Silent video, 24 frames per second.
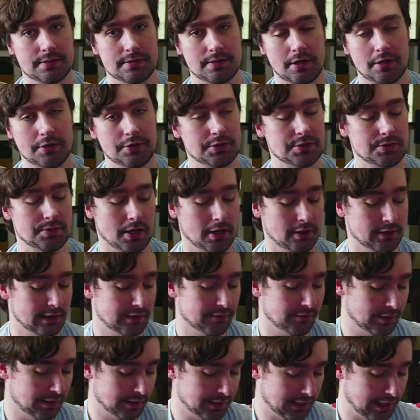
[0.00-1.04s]
I'll just I'll leave it
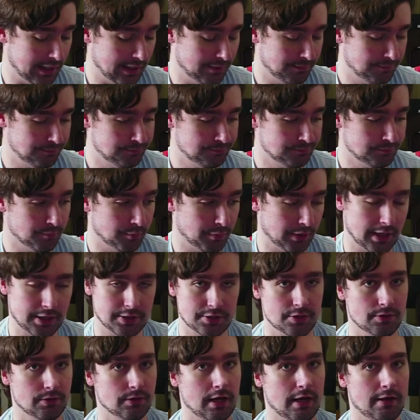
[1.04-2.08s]
at that. But I
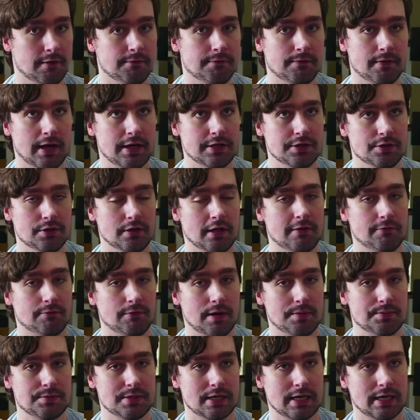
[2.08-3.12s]
do love I do love
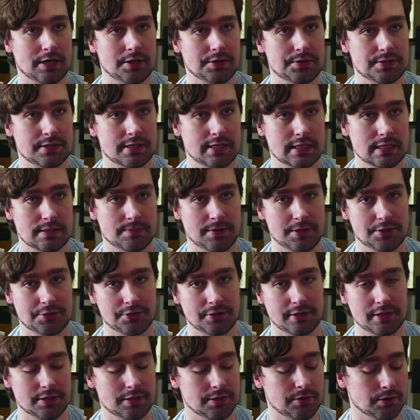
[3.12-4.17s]
reptiles, and I especially
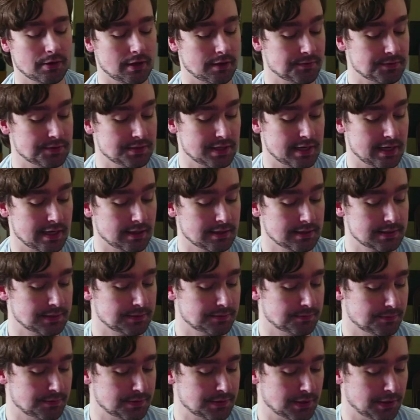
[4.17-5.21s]
do love snakes.
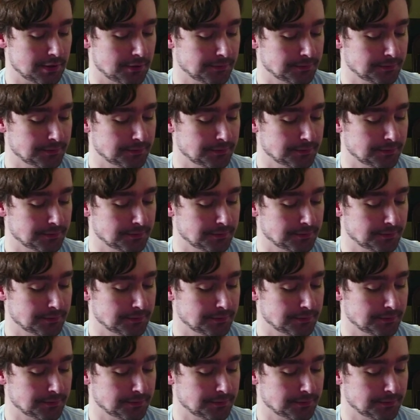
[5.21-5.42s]
So.